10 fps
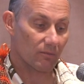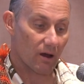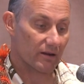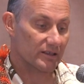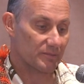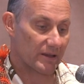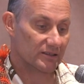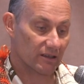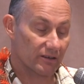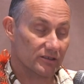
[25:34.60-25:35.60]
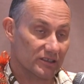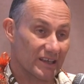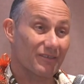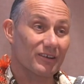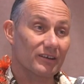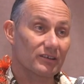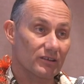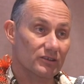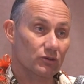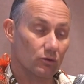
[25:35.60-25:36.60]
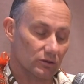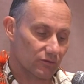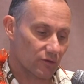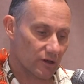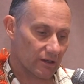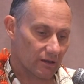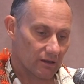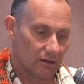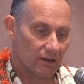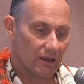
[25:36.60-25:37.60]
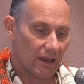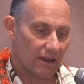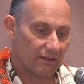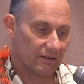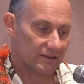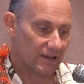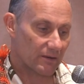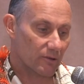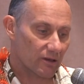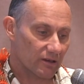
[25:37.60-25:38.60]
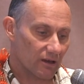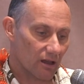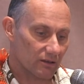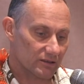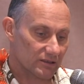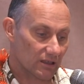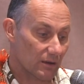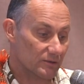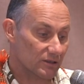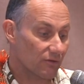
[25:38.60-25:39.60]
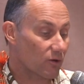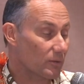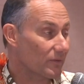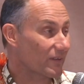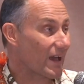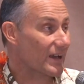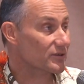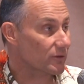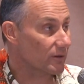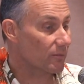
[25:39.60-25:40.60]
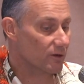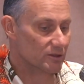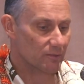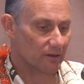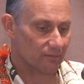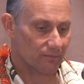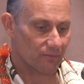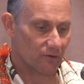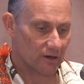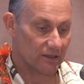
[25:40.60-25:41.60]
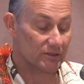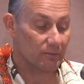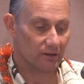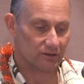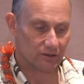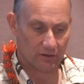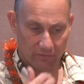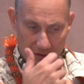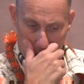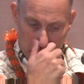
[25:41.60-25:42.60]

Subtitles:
commodities basically are just given to the schools free. And then the $10 million that comes in the form of cash reimbursement for each meal served.